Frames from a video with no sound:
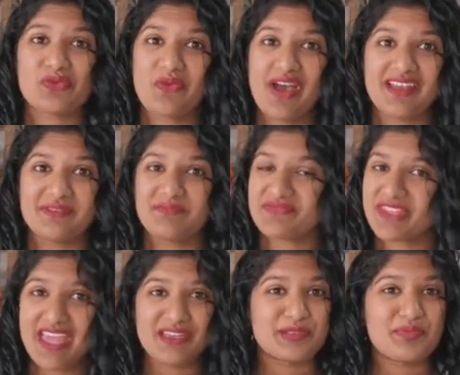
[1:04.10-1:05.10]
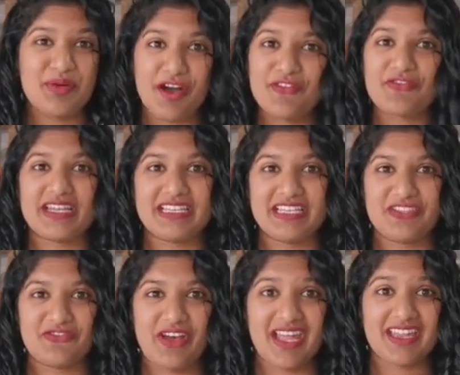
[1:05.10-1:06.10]
what? That is perfectly
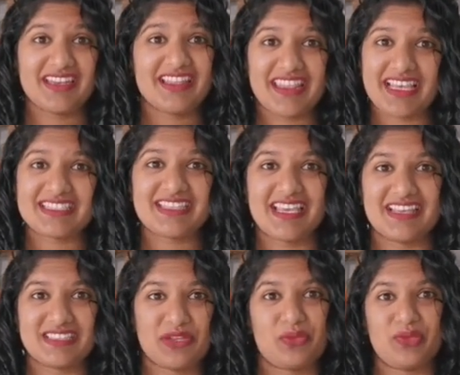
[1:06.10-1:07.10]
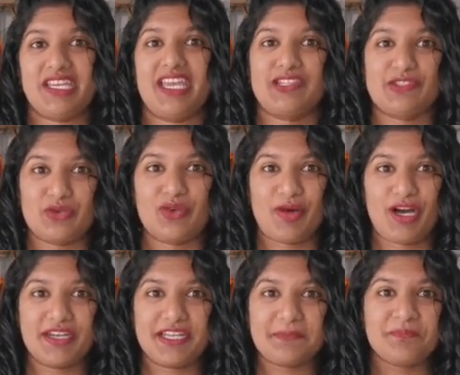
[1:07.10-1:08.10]
fine. There's things that we can do
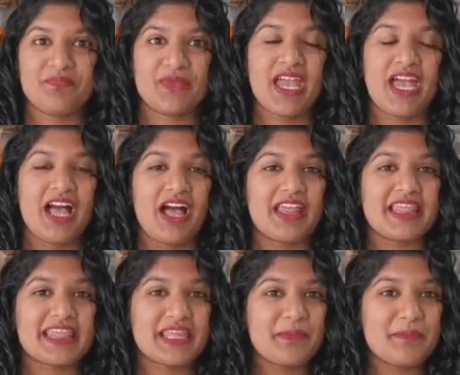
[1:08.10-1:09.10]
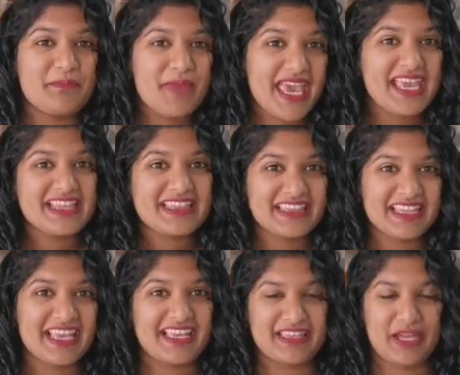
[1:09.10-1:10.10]
about it. The main
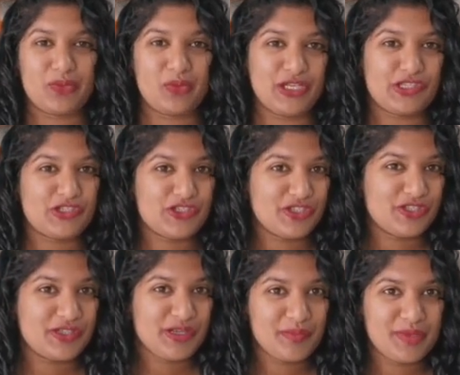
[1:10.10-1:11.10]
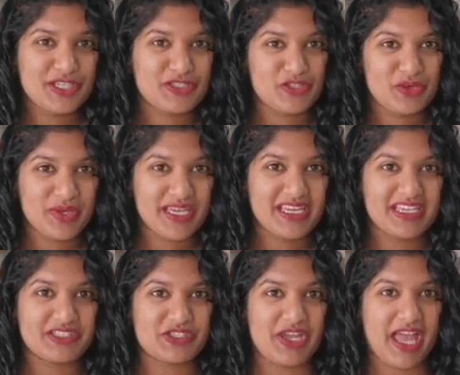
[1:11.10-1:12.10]
thing that we should be doing
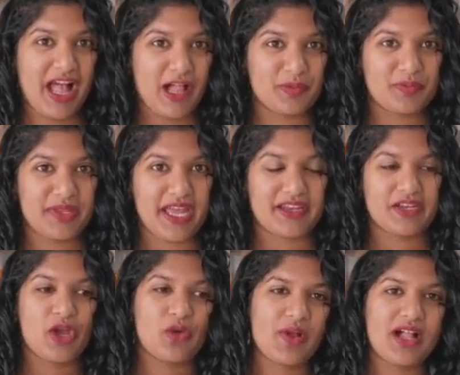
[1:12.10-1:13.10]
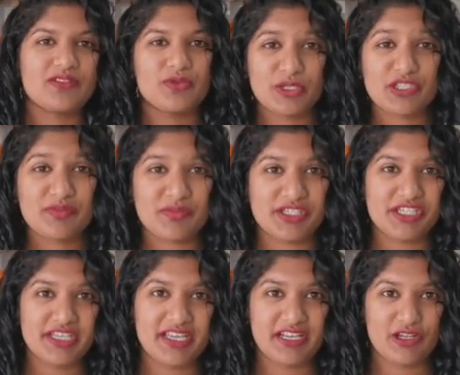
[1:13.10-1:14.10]
to help that, well, we should be
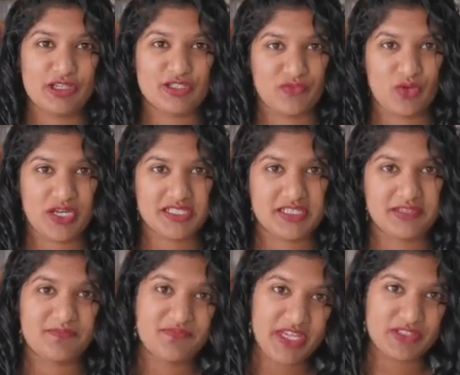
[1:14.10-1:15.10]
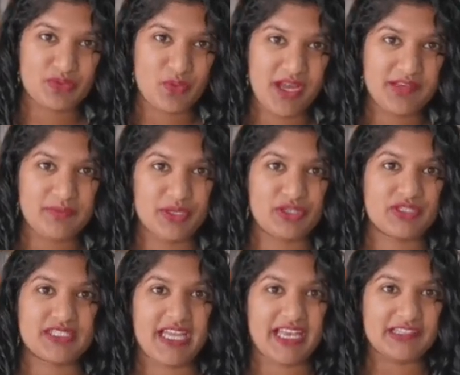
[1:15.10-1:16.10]
drinking lots of water. That's one,
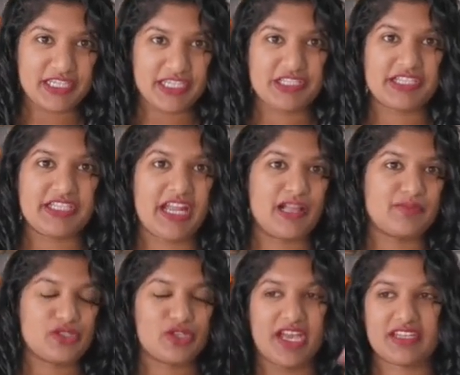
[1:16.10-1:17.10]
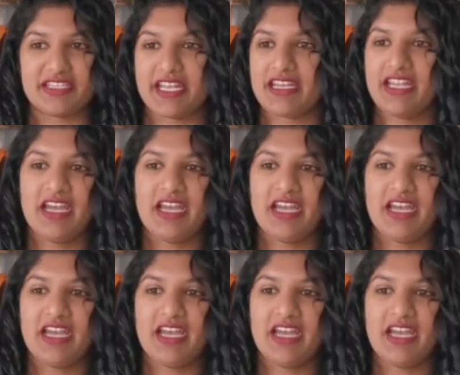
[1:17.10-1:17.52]
because hydration helps to hydrate.